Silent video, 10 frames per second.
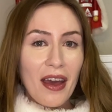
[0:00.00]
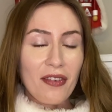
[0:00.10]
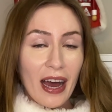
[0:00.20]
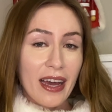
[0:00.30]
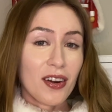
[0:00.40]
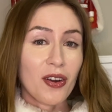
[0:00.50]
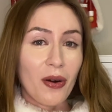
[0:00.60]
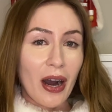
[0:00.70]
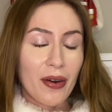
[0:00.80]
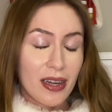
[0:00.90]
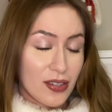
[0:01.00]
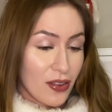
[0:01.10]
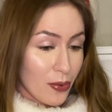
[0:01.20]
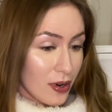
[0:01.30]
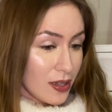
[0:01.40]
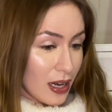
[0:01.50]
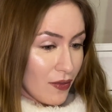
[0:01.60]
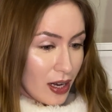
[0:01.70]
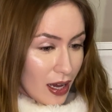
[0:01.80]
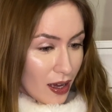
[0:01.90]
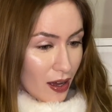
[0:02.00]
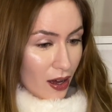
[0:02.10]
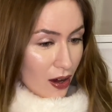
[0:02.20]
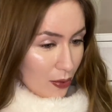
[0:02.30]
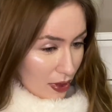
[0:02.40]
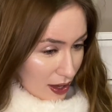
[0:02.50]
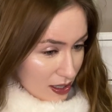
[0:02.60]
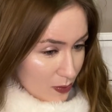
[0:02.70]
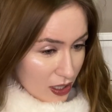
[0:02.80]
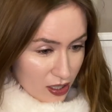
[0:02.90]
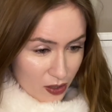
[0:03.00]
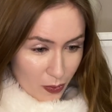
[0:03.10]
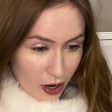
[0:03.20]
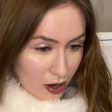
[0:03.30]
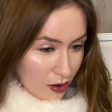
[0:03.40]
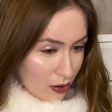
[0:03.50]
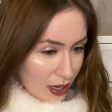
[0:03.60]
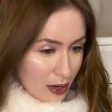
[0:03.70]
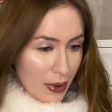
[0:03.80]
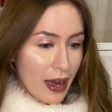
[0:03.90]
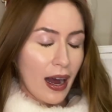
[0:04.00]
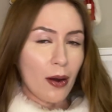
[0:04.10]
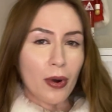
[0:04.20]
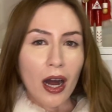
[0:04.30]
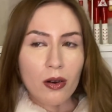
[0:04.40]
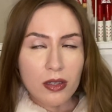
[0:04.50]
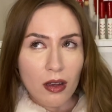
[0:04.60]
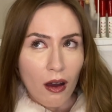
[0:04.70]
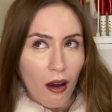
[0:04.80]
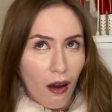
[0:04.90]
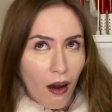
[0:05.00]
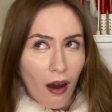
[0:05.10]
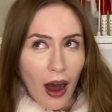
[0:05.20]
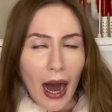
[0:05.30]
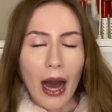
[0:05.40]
I could go out into the world every day with this much sparkle in my eyebrows, I